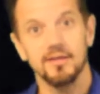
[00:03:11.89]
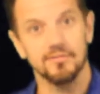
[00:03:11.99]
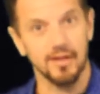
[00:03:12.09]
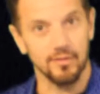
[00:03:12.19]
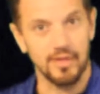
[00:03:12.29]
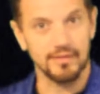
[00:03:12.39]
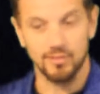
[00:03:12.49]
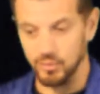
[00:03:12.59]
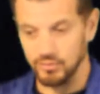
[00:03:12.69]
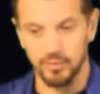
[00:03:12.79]
follow that
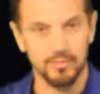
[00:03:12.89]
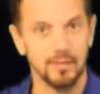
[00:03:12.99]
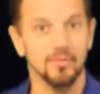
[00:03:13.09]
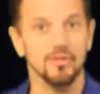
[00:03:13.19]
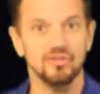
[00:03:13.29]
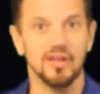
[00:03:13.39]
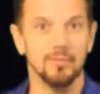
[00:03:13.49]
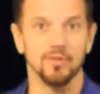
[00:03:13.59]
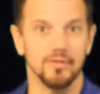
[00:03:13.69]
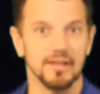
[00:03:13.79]
to some type of a
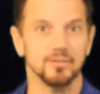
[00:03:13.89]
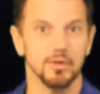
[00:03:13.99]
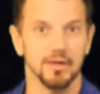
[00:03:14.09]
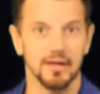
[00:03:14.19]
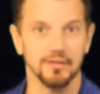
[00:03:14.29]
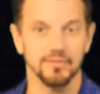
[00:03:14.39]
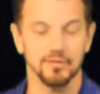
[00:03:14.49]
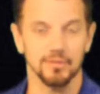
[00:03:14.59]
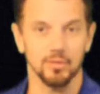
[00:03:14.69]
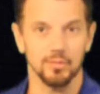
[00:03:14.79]
chamber, and that's where your air
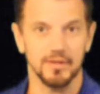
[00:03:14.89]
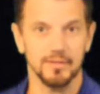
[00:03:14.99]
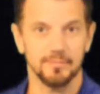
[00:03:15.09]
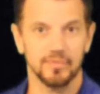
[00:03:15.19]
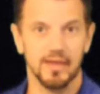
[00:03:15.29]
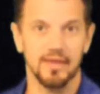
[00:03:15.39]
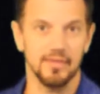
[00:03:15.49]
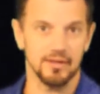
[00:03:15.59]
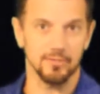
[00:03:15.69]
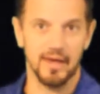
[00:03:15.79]
filter will be.
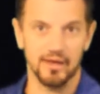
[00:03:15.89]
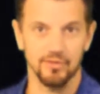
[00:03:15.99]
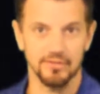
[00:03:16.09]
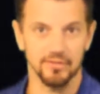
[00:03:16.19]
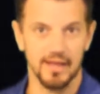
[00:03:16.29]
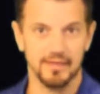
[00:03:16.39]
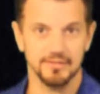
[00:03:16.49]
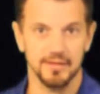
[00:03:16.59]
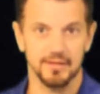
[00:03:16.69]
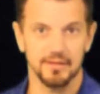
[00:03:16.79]
And then our batteries are
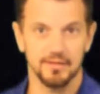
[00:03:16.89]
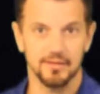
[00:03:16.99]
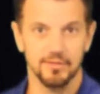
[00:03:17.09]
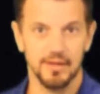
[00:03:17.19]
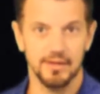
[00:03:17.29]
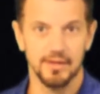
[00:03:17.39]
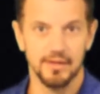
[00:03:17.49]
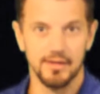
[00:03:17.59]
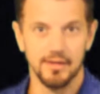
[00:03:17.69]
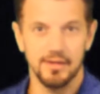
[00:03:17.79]
last thing. Okay?
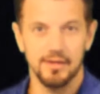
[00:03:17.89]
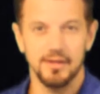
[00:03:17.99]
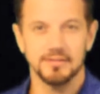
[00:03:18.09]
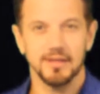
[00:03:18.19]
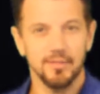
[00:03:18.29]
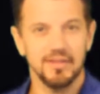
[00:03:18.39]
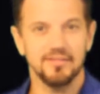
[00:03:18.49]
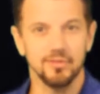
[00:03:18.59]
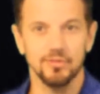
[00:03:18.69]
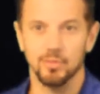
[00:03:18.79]
Some of
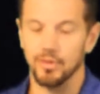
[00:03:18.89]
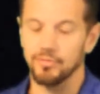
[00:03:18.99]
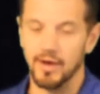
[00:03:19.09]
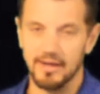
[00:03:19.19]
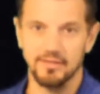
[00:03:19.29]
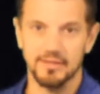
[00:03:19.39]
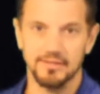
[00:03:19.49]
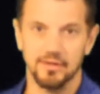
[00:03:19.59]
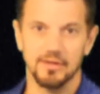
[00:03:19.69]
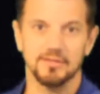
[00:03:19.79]
these students will thrive in
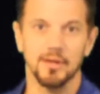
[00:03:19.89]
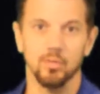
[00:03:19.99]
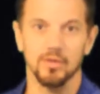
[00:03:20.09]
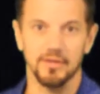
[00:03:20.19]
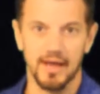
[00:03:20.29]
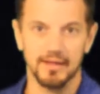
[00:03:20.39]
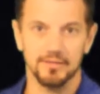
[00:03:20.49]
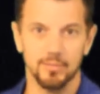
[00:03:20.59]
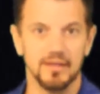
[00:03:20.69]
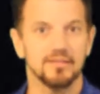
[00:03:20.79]
this area, some will not,
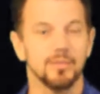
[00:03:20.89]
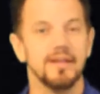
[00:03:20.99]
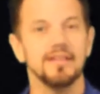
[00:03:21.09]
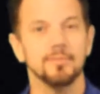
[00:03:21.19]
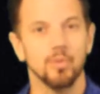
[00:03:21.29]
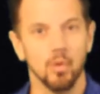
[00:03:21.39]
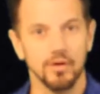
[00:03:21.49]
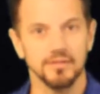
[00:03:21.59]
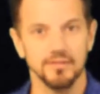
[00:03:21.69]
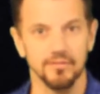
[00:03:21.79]
but explain the
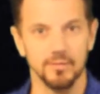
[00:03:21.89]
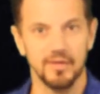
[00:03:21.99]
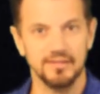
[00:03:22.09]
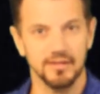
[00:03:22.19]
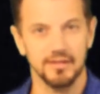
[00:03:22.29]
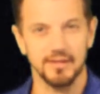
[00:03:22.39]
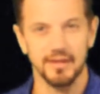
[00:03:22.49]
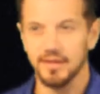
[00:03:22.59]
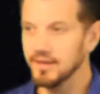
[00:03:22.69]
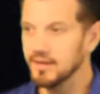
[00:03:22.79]
importance of it. Basically,
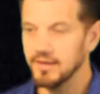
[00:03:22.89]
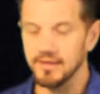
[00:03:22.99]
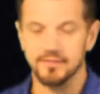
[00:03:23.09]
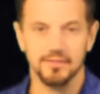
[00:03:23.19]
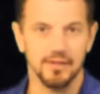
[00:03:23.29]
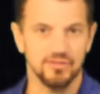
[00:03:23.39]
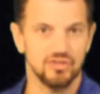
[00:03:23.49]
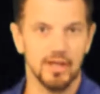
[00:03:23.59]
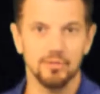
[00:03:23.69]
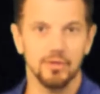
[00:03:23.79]
it's a
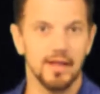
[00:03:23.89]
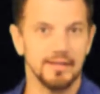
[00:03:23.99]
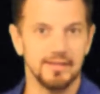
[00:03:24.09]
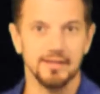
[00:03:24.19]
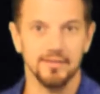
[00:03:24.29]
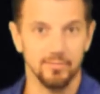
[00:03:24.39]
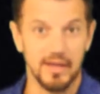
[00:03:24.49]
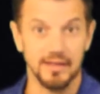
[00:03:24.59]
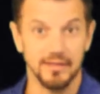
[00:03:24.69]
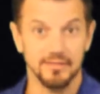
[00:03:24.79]
general idea of
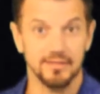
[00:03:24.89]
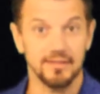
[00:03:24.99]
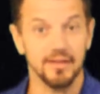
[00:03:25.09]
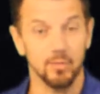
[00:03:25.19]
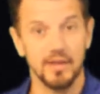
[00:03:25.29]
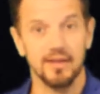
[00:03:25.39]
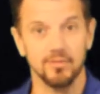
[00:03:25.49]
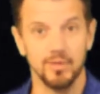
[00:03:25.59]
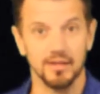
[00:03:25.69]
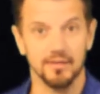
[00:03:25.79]
maintenance, things that we
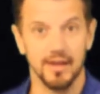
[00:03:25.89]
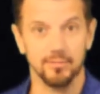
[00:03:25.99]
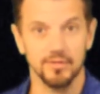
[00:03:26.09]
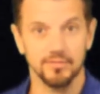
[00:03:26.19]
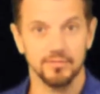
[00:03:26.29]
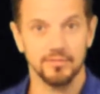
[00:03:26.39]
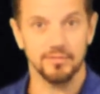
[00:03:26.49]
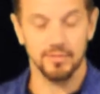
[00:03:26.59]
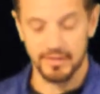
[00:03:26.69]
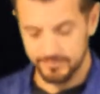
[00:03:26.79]
have to be on top of.
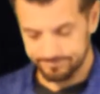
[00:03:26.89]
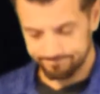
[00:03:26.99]
Okay?